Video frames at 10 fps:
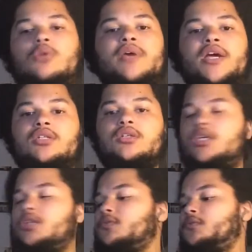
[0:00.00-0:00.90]
match.
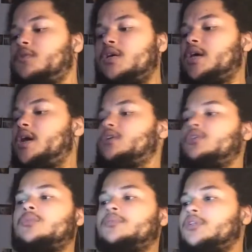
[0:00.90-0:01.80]
Get the fuck out of
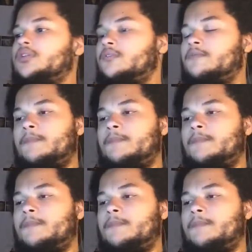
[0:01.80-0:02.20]
here, man.